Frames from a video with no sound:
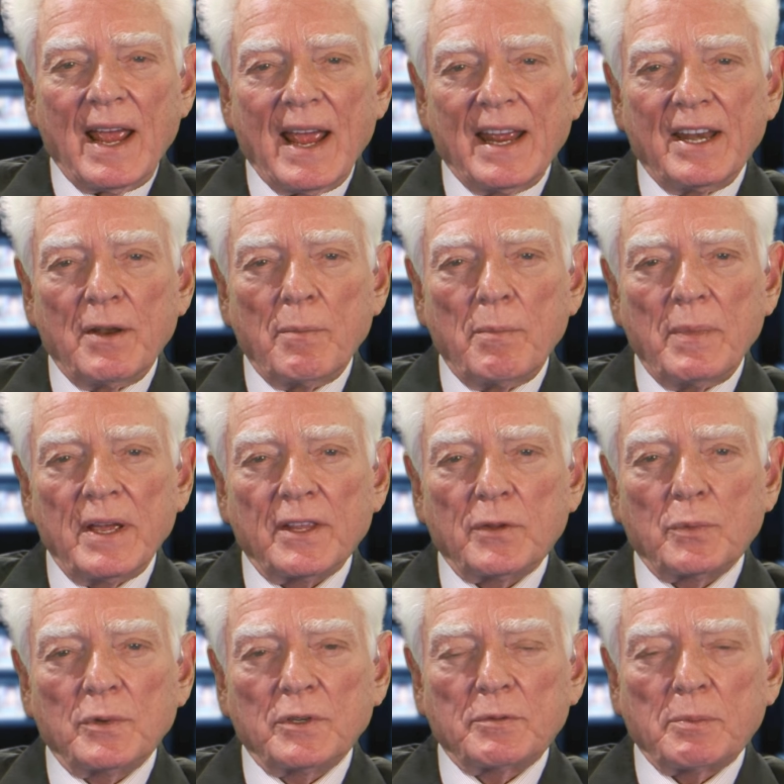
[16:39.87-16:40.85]
and the
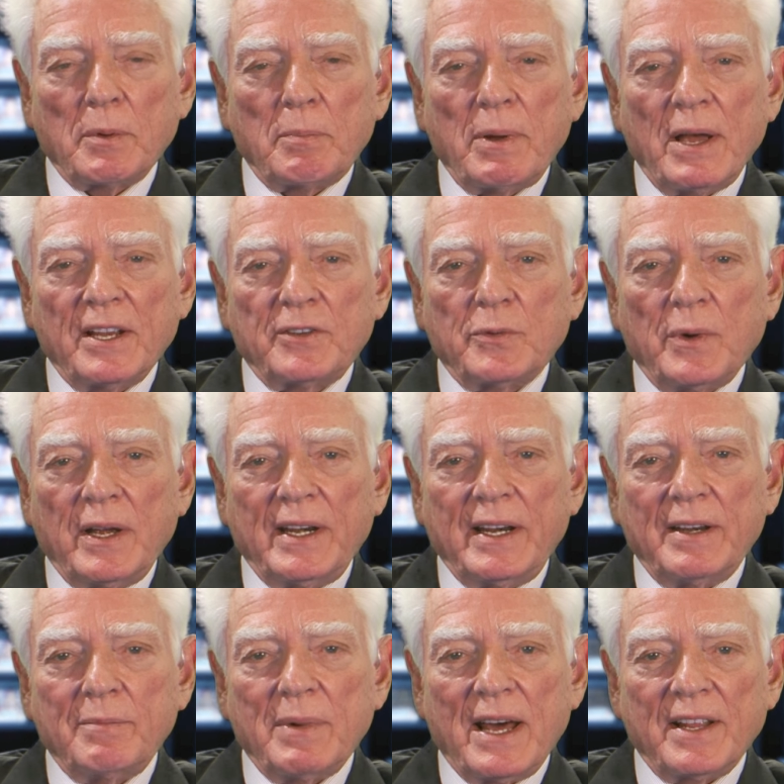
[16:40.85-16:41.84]
myth was
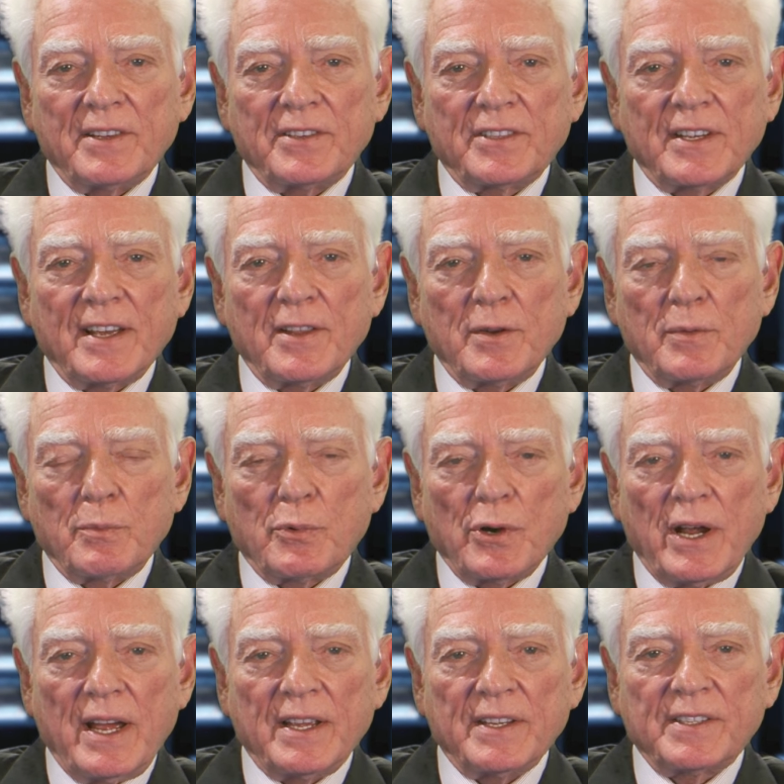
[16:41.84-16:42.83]
perpetuated by the southern
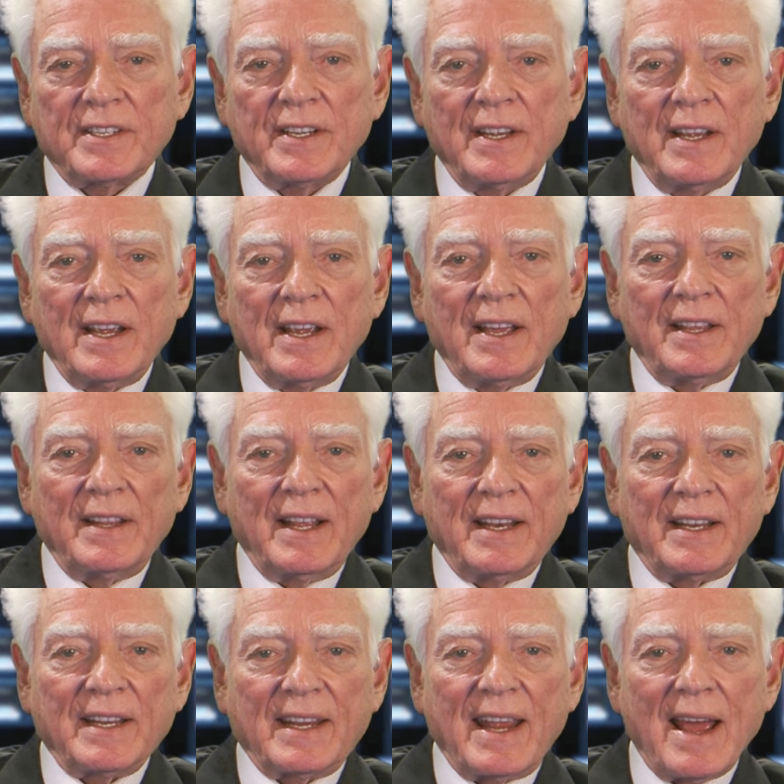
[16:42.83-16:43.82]
press
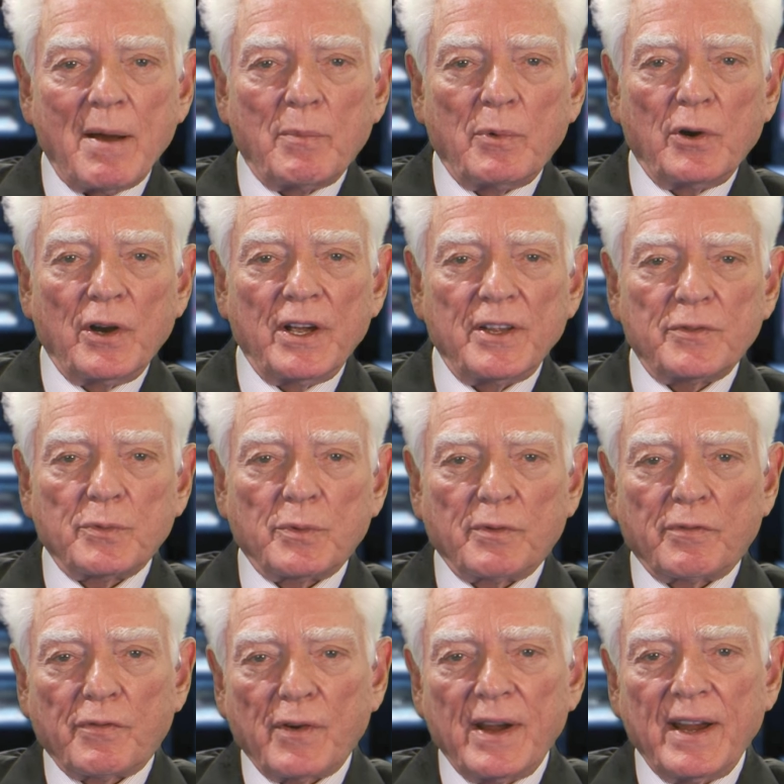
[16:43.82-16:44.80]
that the cowboys were
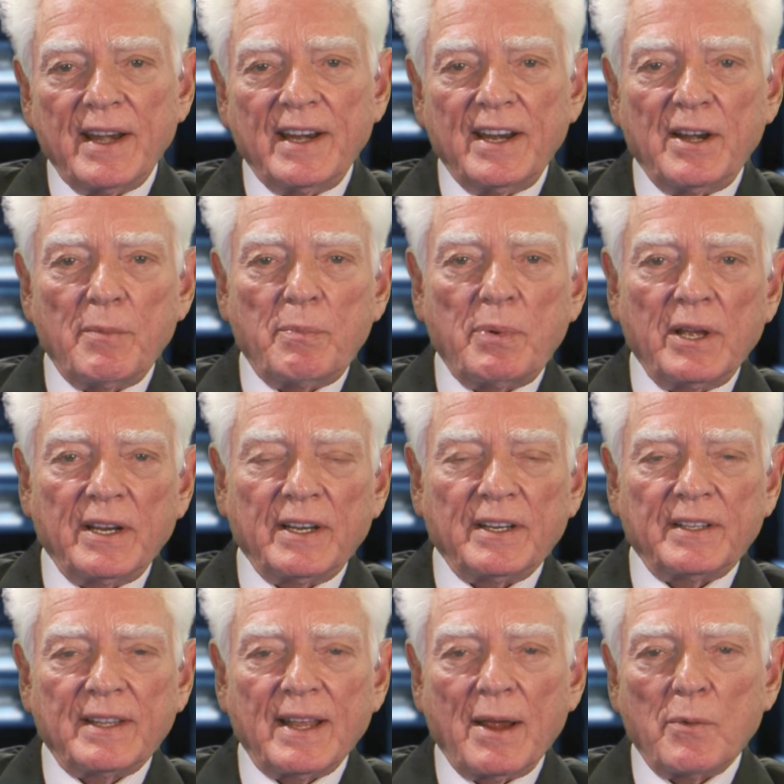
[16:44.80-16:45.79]
free and
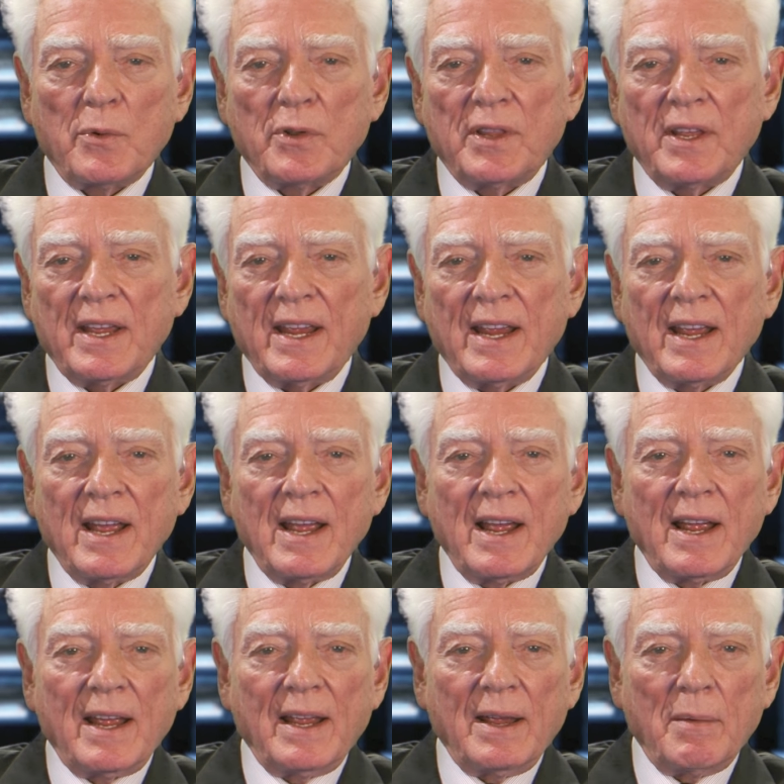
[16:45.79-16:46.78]
independent they were the
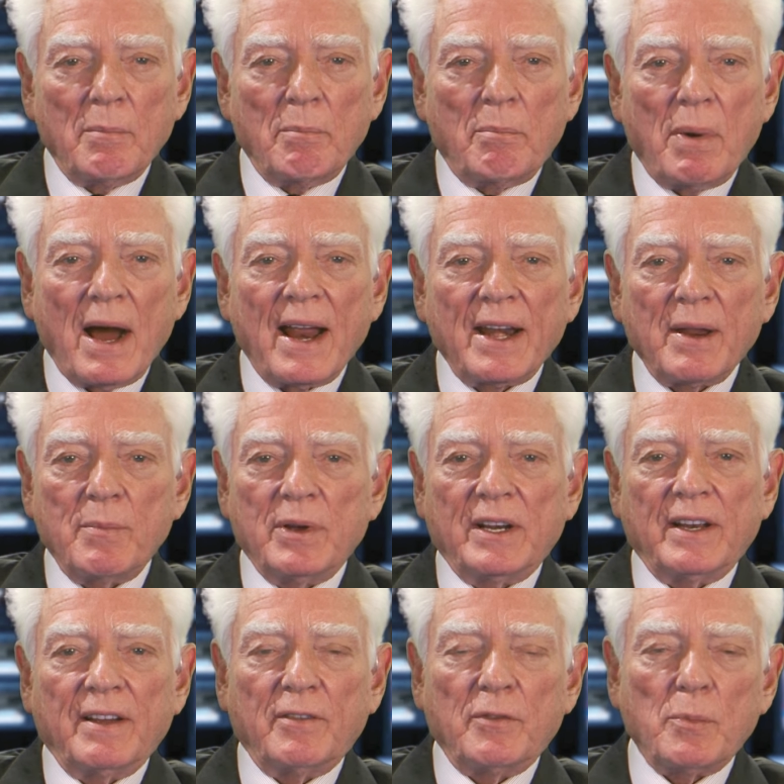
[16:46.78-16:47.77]

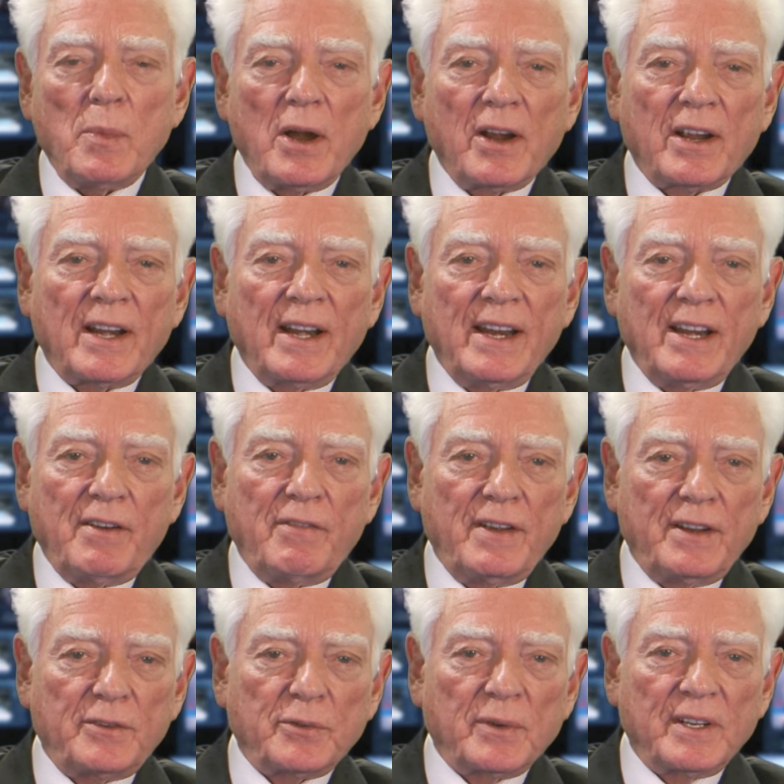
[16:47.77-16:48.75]
embodiment of american
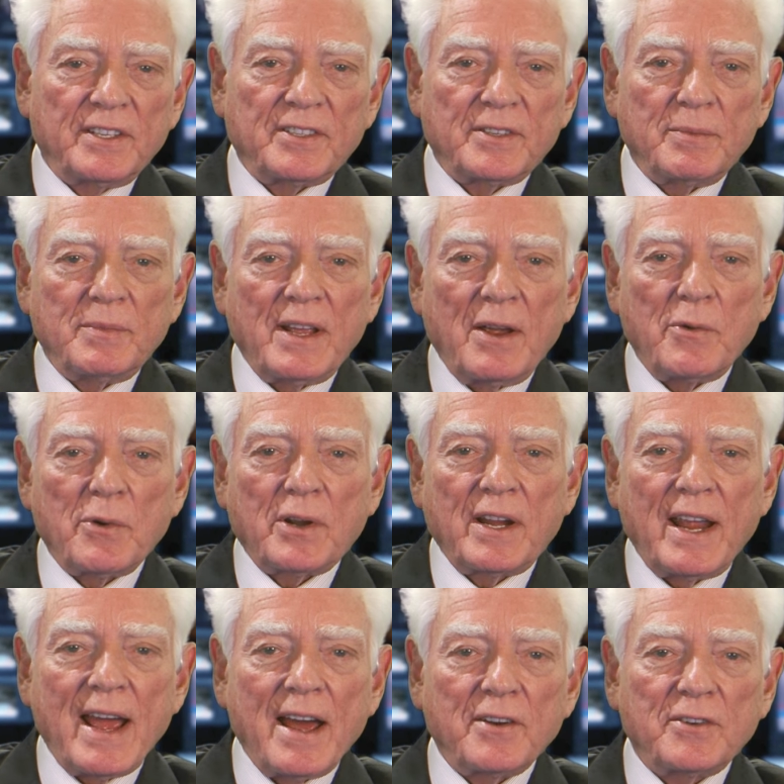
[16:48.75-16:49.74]
individualism they were
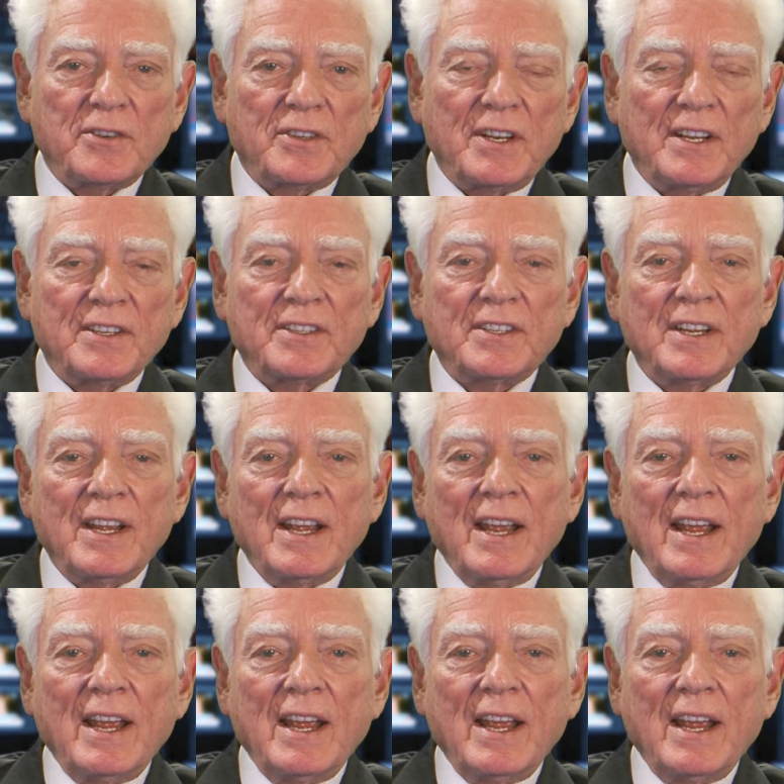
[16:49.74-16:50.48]
couched as